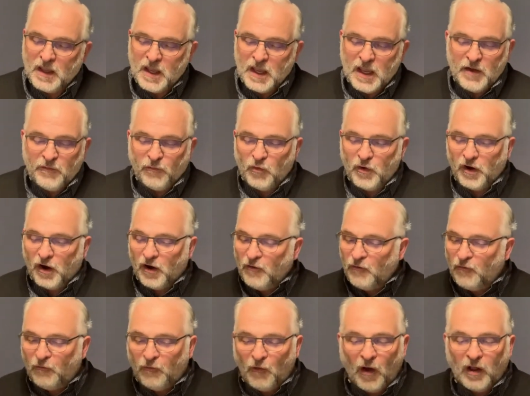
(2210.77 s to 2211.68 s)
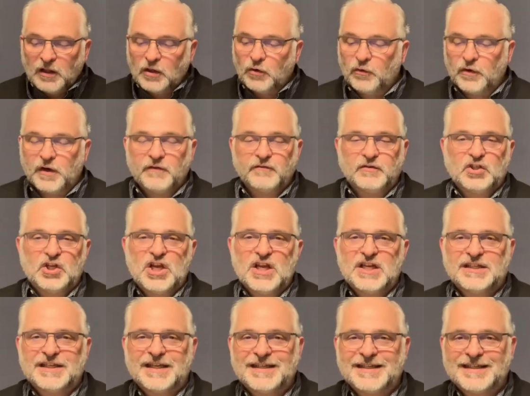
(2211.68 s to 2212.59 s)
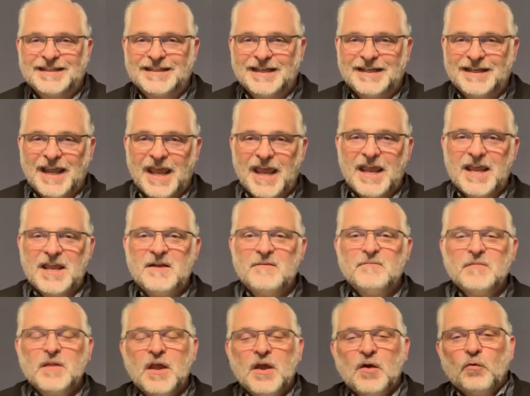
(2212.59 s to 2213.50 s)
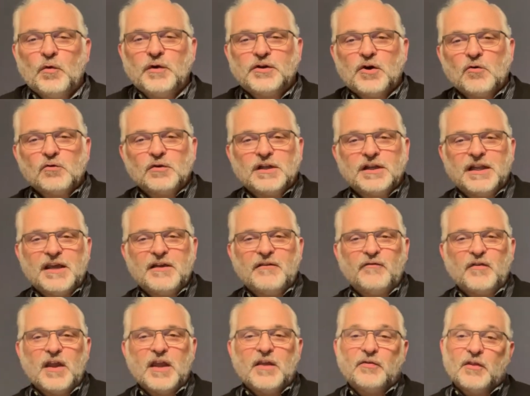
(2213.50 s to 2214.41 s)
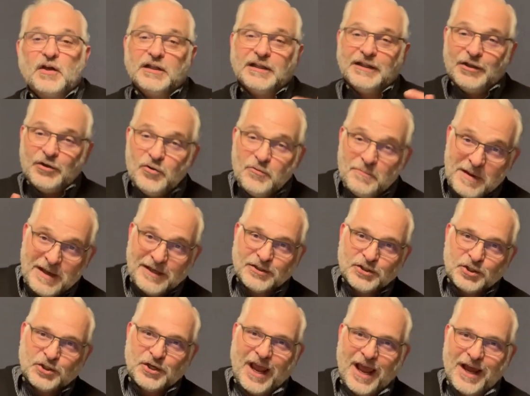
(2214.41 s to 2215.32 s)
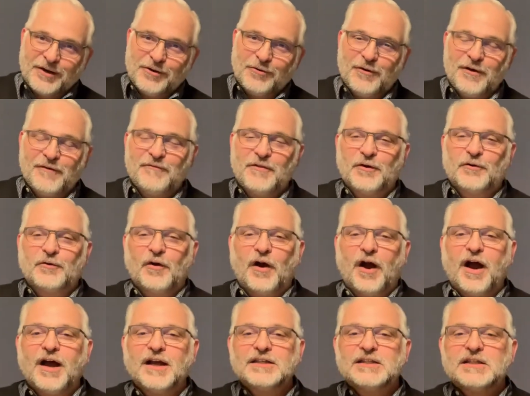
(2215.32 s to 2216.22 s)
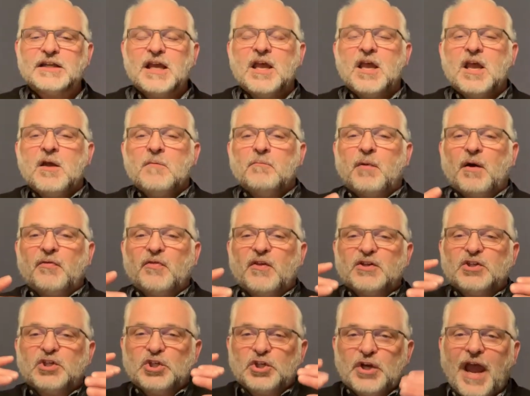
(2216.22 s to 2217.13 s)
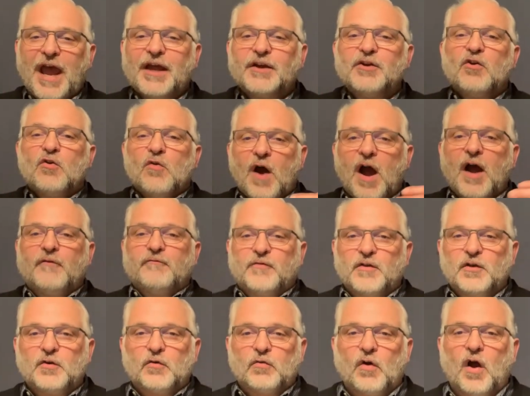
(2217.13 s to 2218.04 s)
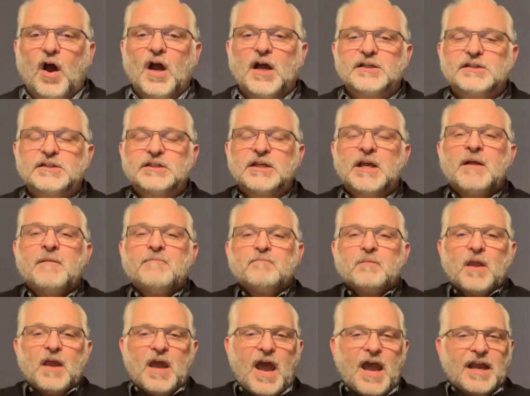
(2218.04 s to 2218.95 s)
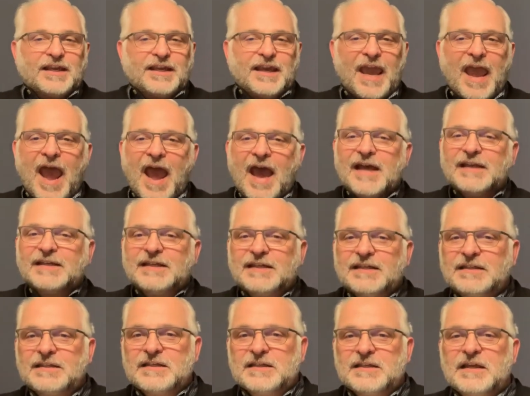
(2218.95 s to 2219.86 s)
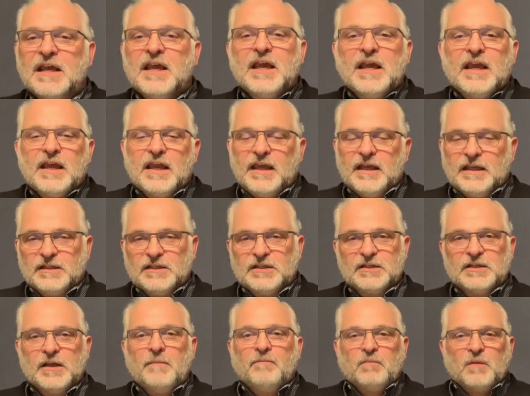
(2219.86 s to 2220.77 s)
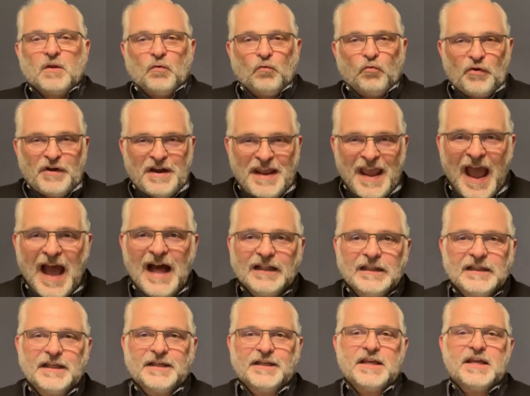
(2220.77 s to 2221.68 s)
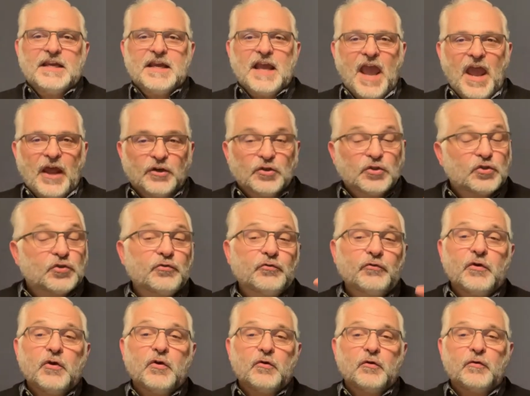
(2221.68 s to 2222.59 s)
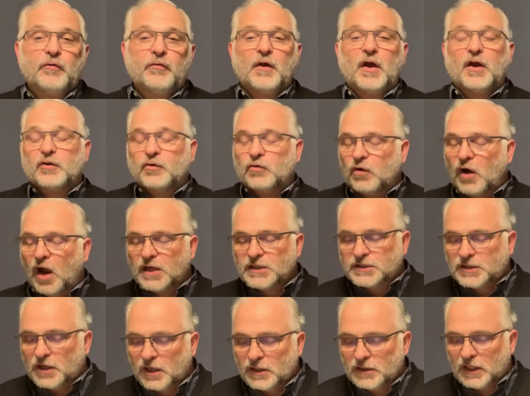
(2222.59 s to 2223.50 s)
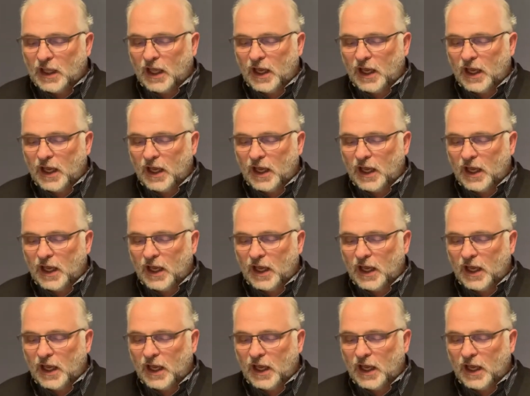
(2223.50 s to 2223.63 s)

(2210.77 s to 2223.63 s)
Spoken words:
If we're a follower of Jesus today, we don't live in the looming shadow of the cross, but the shadow of the cross casts its reality and truth across our